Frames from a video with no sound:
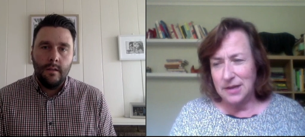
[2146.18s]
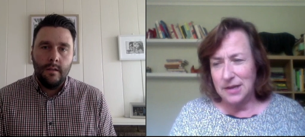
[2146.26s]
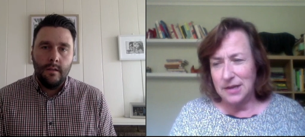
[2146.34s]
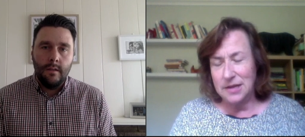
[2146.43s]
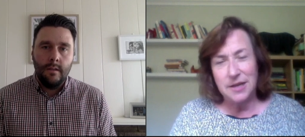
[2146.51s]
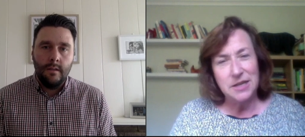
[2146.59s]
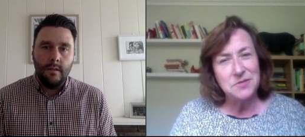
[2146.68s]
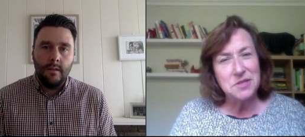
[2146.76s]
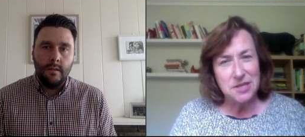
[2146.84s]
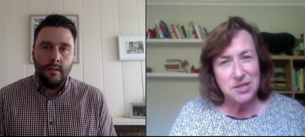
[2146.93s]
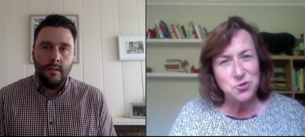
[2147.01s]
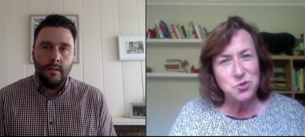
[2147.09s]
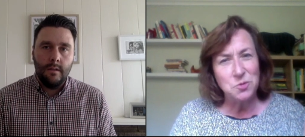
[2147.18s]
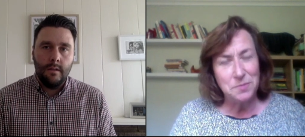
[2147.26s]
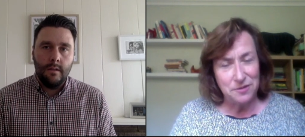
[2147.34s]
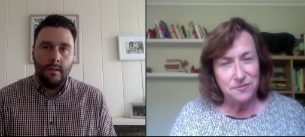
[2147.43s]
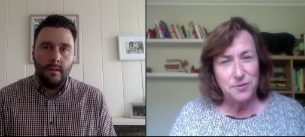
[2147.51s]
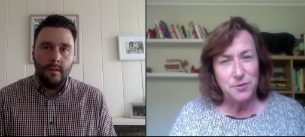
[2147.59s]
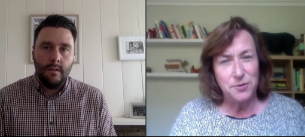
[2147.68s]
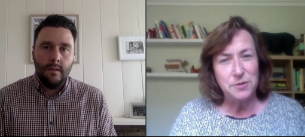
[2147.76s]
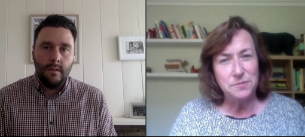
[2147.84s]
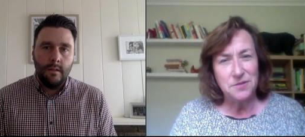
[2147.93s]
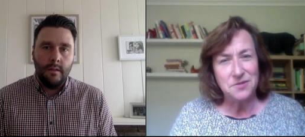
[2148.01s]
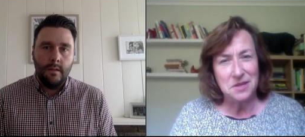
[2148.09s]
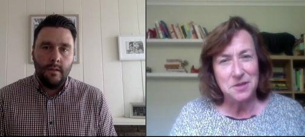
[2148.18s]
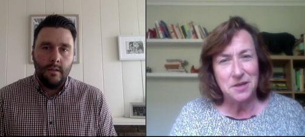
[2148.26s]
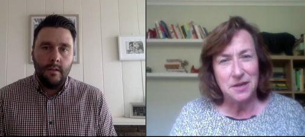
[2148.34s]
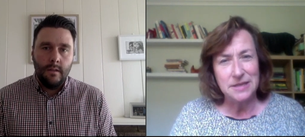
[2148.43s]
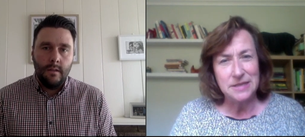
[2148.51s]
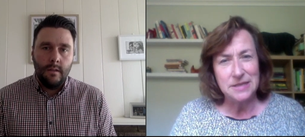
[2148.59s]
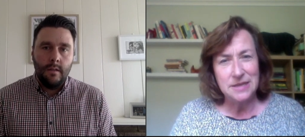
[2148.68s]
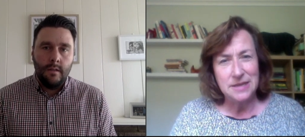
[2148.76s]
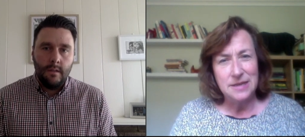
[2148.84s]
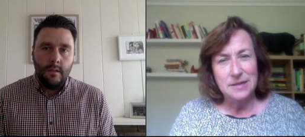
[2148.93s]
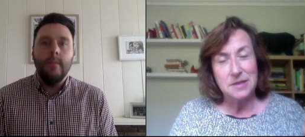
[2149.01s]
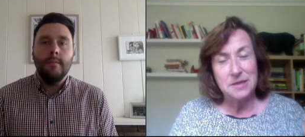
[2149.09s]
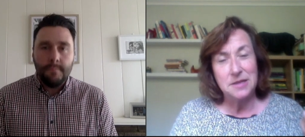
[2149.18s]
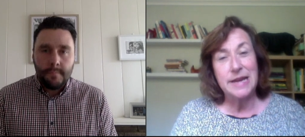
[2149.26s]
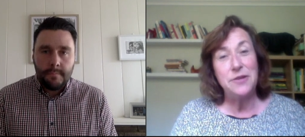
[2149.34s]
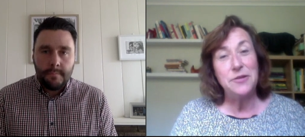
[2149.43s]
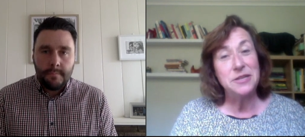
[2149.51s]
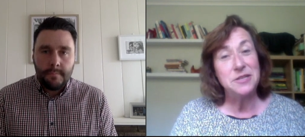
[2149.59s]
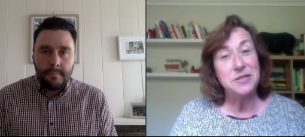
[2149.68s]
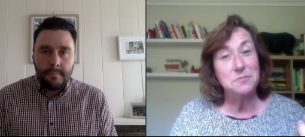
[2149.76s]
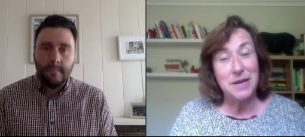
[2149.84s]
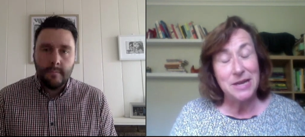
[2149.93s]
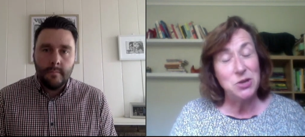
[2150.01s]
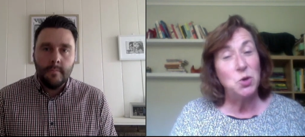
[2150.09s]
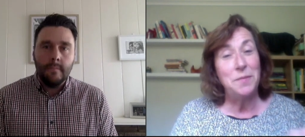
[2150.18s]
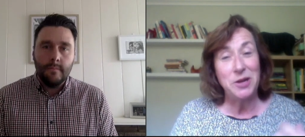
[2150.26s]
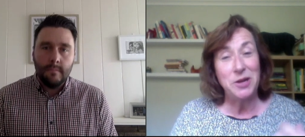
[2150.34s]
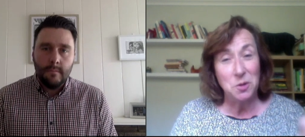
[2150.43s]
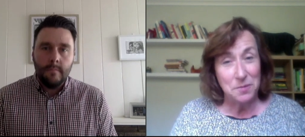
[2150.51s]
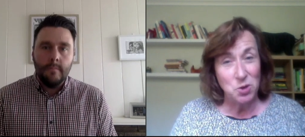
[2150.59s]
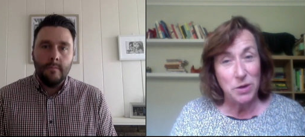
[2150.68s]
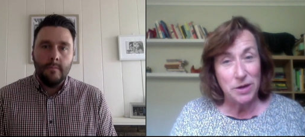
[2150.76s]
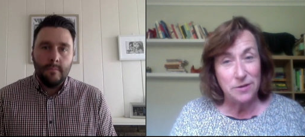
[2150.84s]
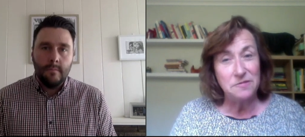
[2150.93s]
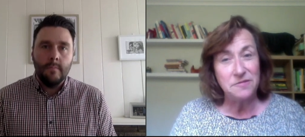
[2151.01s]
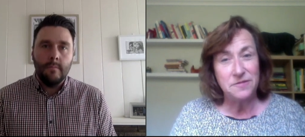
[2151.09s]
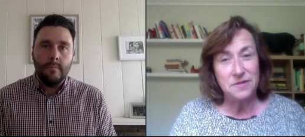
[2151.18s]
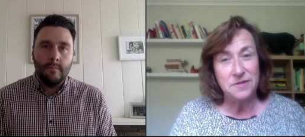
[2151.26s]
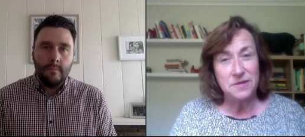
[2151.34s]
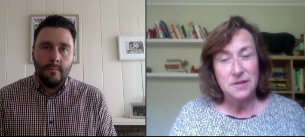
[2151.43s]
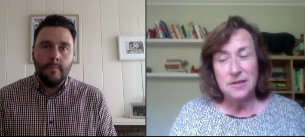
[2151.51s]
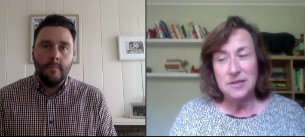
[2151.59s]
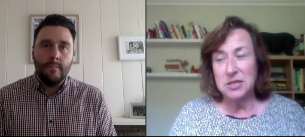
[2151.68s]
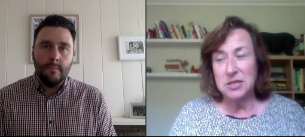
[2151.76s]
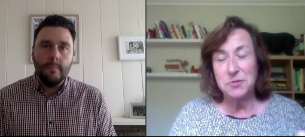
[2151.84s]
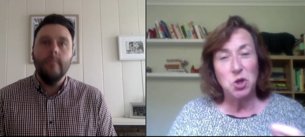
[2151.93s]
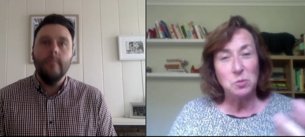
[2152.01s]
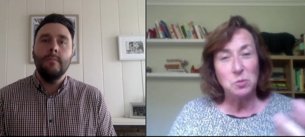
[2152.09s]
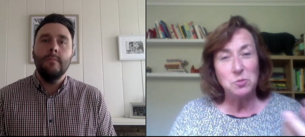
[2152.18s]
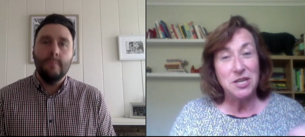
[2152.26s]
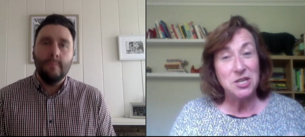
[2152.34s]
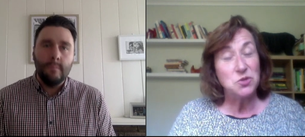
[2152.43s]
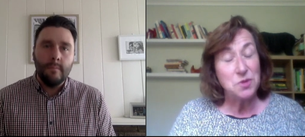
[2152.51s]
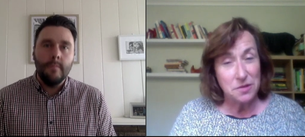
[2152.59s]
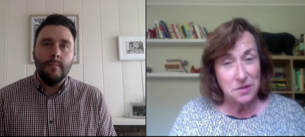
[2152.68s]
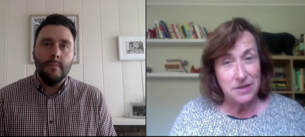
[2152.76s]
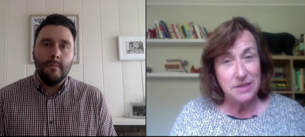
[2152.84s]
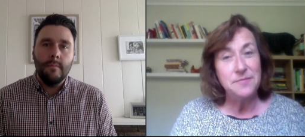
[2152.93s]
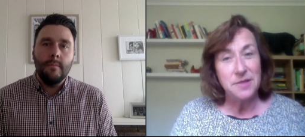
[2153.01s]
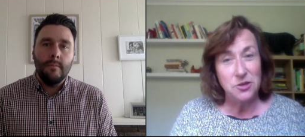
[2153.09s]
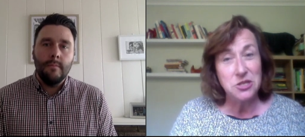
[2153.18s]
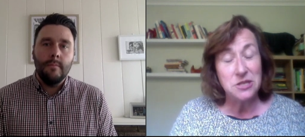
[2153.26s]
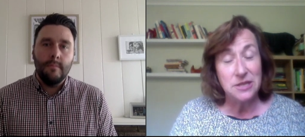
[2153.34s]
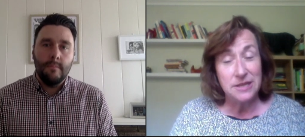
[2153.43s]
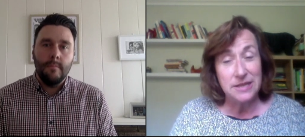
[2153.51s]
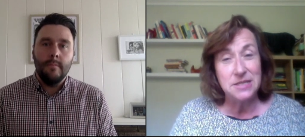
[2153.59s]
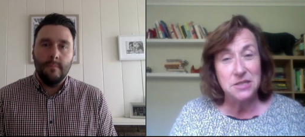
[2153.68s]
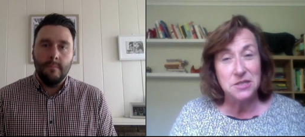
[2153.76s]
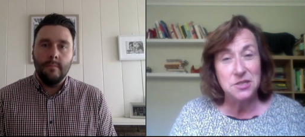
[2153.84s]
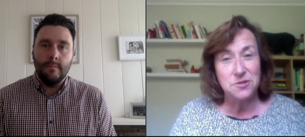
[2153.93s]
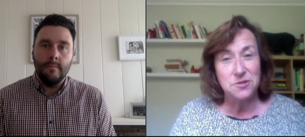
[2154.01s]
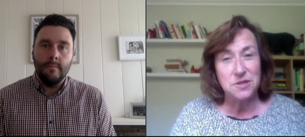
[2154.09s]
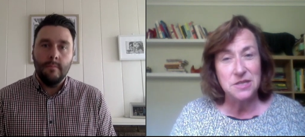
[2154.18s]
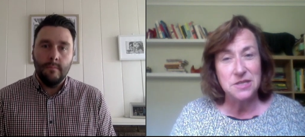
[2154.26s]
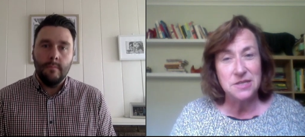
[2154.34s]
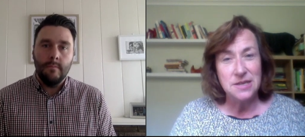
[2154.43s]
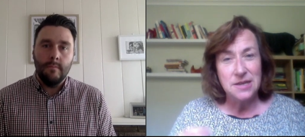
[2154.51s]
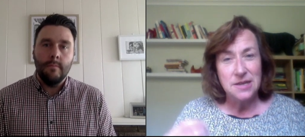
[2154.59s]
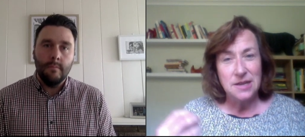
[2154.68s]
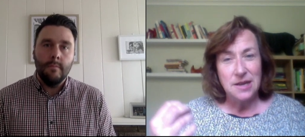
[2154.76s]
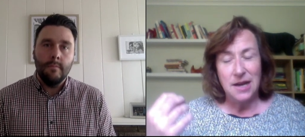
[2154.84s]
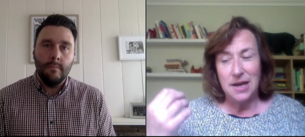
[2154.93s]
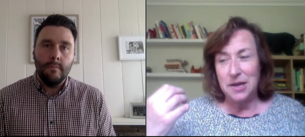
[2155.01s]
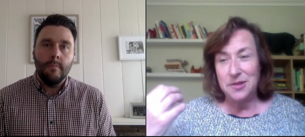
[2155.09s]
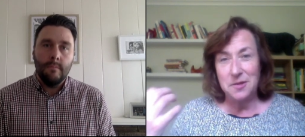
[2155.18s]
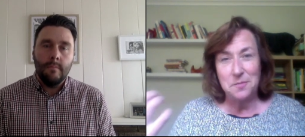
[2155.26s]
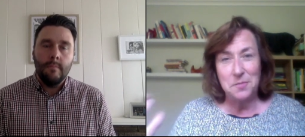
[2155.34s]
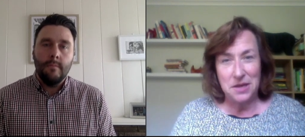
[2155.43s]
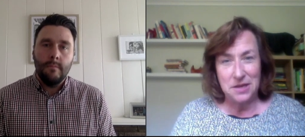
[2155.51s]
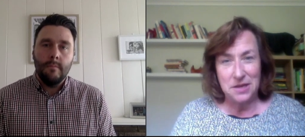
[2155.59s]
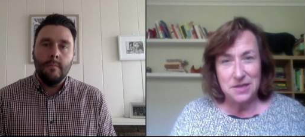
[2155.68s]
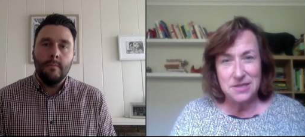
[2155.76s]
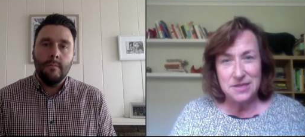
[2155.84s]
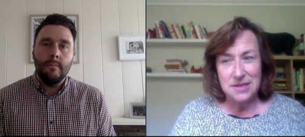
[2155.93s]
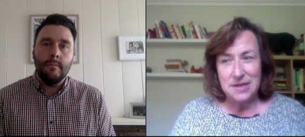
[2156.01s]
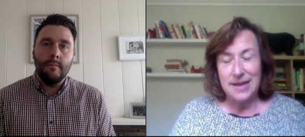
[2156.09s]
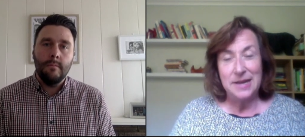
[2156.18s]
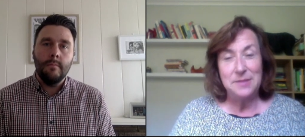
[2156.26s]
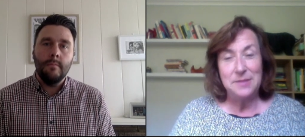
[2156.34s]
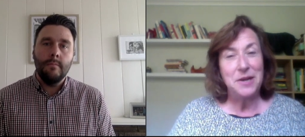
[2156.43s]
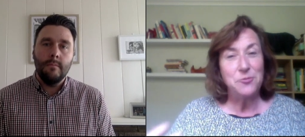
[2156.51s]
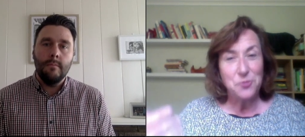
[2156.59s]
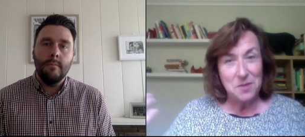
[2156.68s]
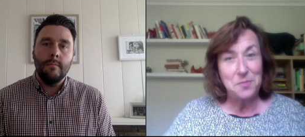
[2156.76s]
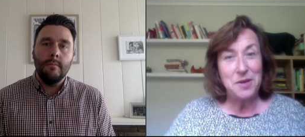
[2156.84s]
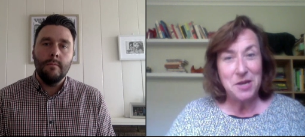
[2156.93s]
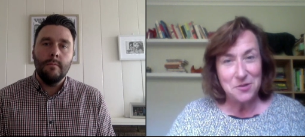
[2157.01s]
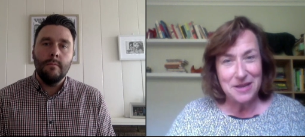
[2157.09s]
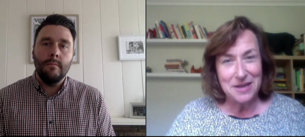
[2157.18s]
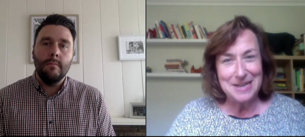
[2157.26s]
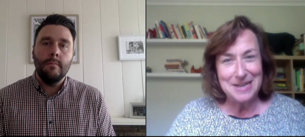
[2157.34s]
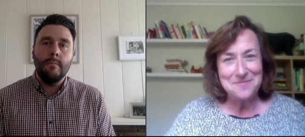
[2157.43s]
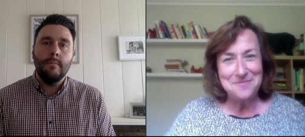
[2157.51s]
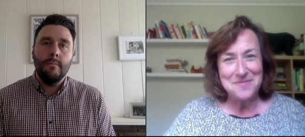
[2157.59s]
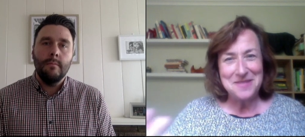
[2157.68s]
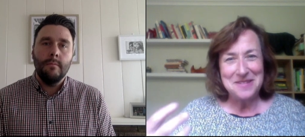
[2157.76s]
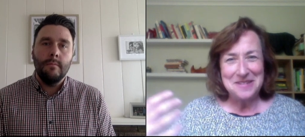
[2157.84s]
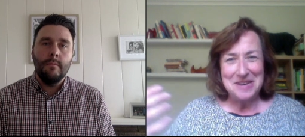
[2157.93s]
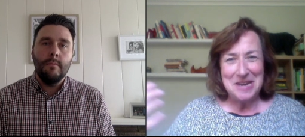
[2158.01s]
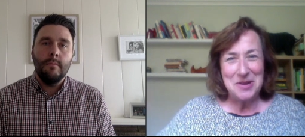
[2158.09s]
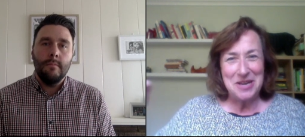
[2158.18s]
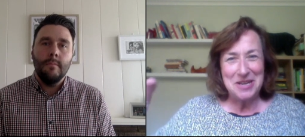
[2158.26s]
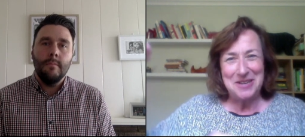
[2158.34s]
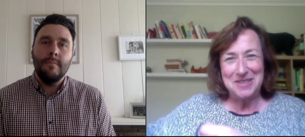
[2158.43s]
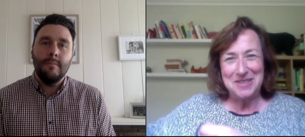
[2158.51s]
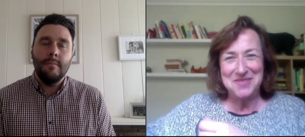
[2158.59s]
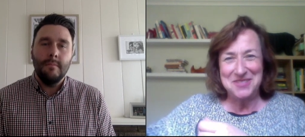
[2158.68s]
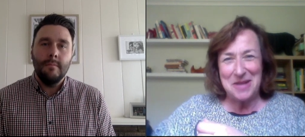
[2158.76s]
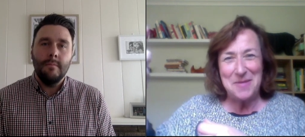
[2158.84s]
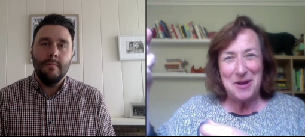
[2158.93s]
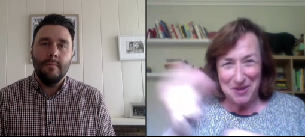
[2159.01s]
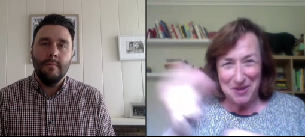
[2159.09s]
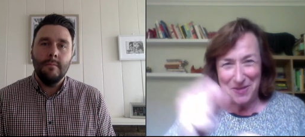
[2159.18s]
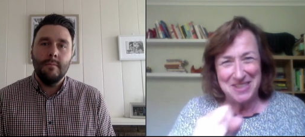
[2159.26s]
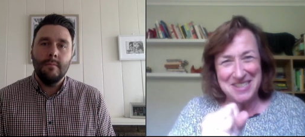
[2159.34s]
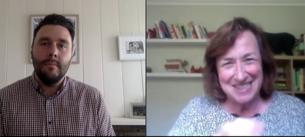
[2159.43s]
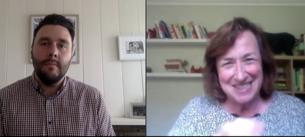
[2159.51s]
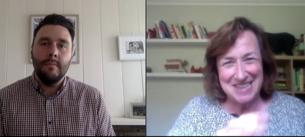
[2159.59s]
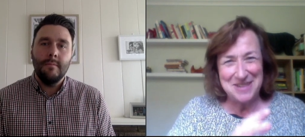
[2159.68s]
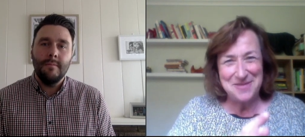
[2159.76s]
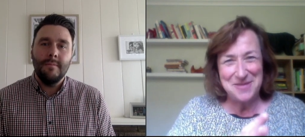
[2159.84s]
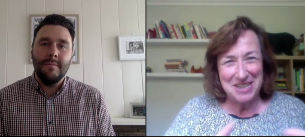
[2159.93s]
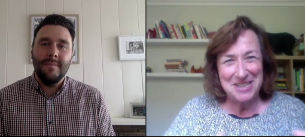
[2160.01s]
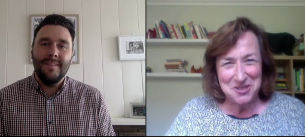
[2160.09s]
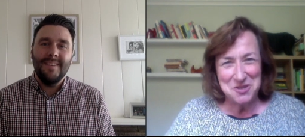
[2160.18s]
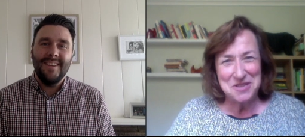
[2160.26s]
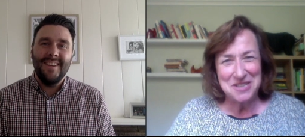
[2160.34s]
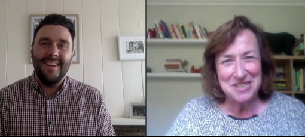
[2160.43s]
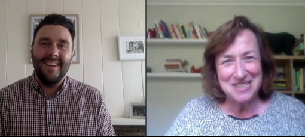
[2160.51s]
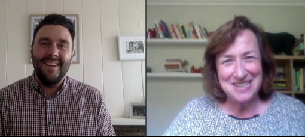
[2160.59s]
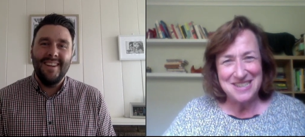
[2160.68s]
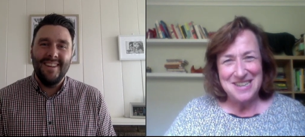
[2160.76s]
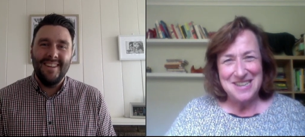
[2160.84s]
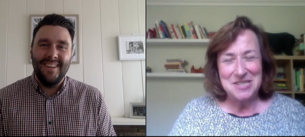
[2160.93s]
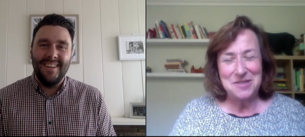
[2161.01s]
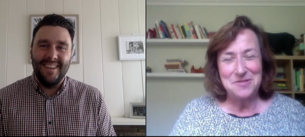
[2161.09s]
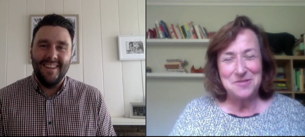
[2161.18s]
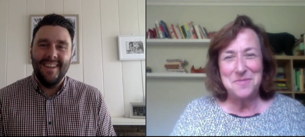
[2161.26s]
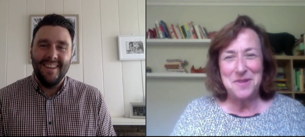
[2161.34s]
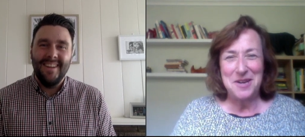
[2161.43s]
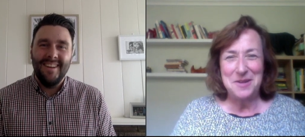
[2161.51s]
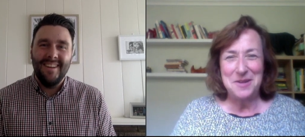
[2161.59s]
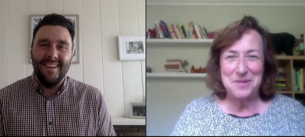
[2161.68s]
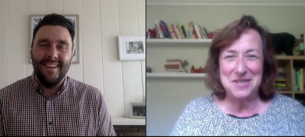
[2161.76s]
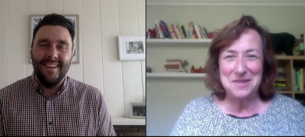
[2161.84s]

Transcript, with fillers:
Speaker 1: a kind of a central metaphor of some kind that the character may or may not be aware of. So an object or a thing usually is in the stories uh, that appears and may reappear again and then I kind of grab hold of it and see what I can do with it. So it might be